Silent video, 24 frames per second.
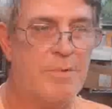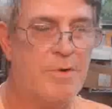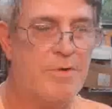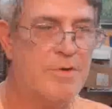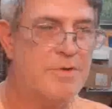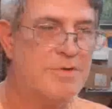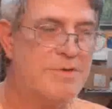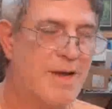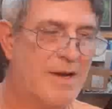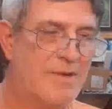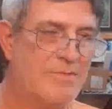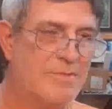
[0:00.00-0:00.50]
Well,
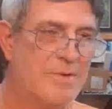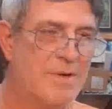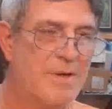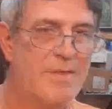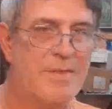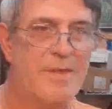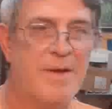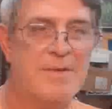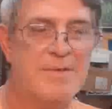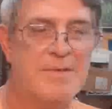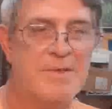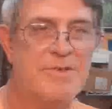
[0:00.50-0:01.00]
there's actually
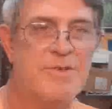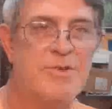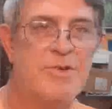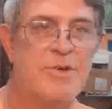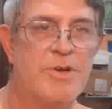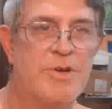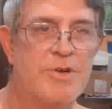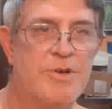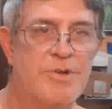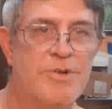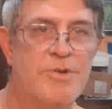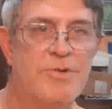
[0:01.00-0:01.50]
things that you
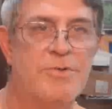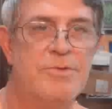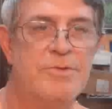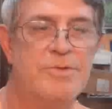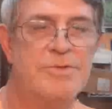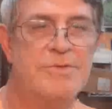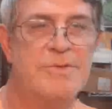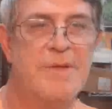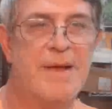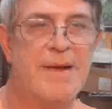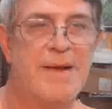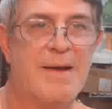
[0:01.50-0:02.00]
can
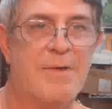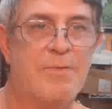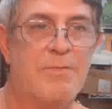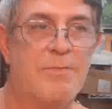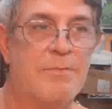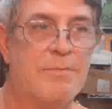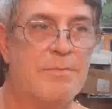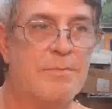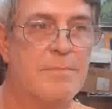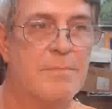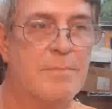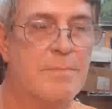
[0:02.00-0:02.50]
use that
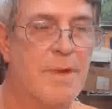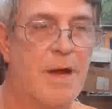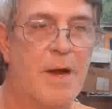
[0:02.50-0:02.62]
can